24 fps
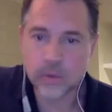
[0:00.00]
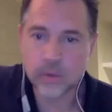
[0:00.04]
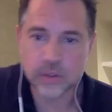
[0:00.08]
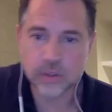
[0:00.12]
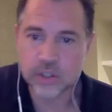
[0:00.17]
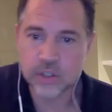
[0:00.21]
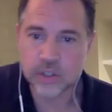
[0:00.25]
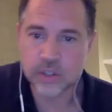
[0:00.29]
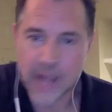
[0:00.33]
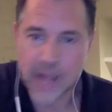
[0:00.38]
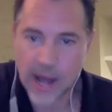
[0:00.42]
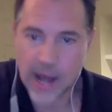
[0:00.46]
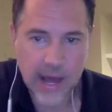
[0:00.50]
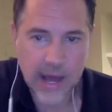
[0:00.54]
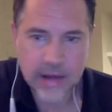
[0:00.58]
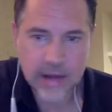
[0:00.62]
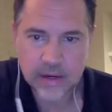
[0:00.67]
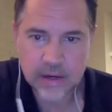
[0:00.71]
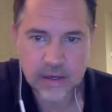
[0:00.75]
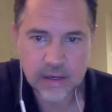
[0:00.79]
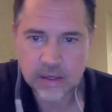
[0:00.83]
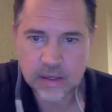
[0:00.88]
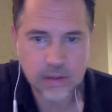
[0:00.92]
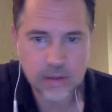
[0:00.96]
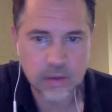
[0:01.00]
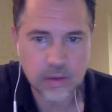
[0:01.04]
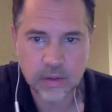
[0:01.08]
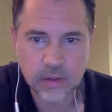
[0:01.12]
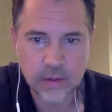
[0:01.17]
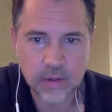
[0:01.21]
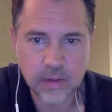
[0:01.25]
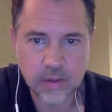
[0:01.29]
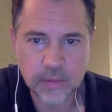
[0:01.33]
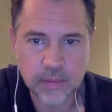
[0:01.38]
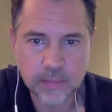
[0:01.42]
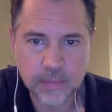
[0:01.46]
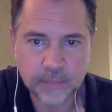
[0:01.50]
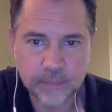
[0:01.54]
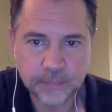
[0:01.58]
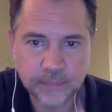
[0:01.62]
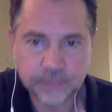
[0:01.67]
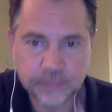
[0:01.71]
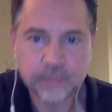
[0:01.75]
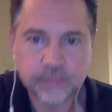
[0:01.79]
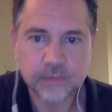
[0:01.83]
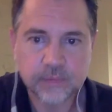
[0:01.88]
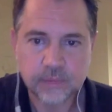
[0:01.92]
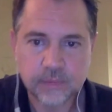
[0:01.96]
was just on? The radio was
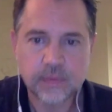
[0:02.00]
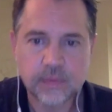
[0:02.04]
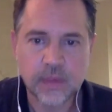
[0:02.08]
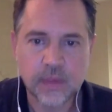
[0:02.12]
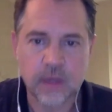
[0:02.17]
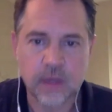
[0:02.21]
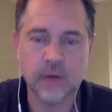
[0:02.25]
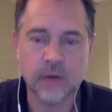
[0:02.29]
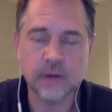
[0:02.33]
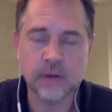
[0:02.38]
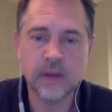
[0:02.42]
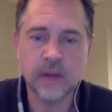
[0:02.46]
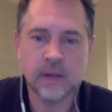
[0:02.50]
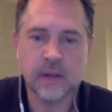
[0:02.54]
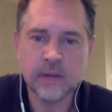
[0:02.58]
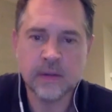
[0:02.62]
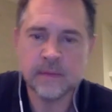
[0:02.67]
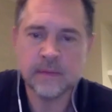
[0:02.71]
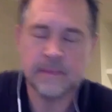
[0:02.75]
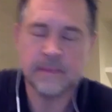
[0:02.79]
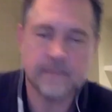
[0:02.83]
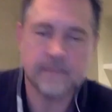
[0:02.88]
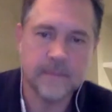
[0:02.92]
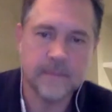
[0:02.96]
just on. Okay. And